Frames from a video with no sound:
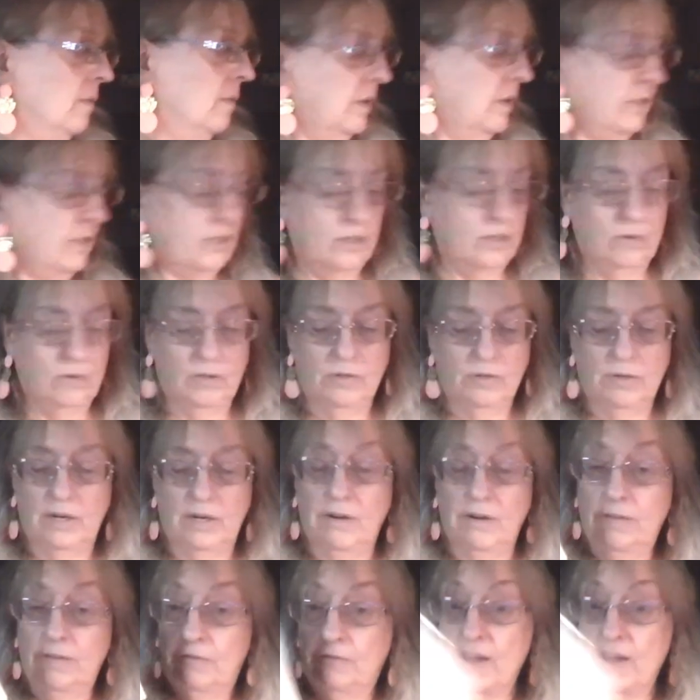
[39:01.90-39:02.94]
1, 2,
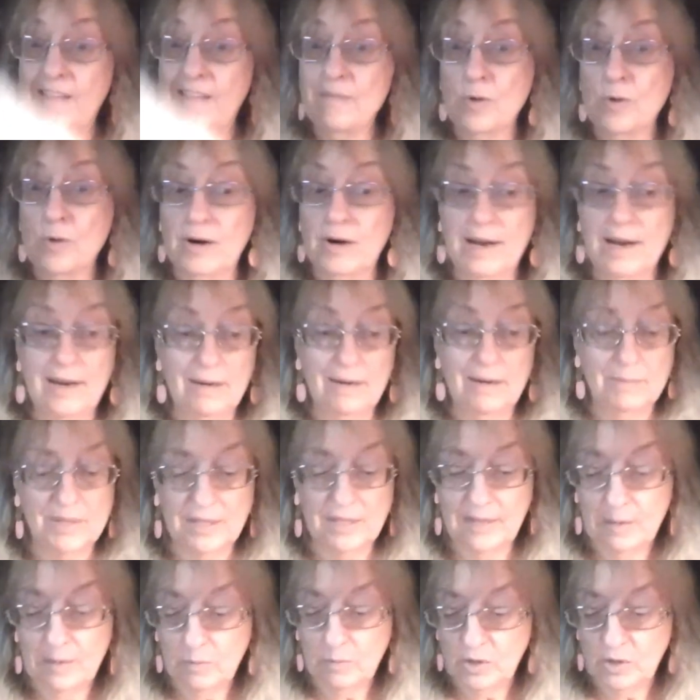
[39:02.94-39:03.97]
3, 5 more items
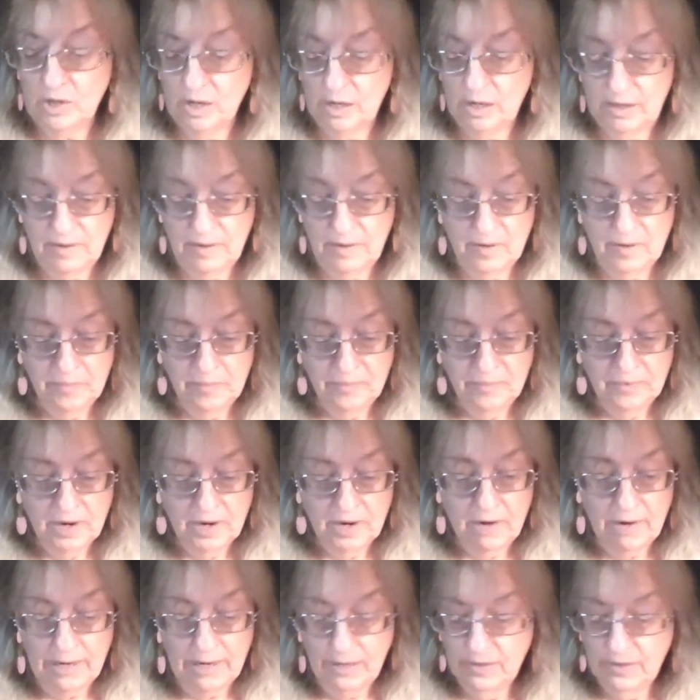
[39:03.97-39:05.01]
and then we're done.
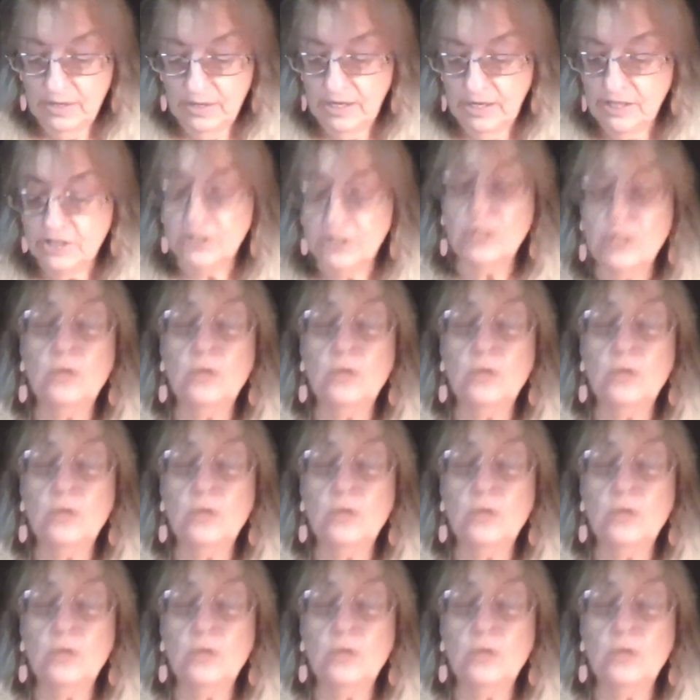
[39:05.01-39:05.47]
All right, these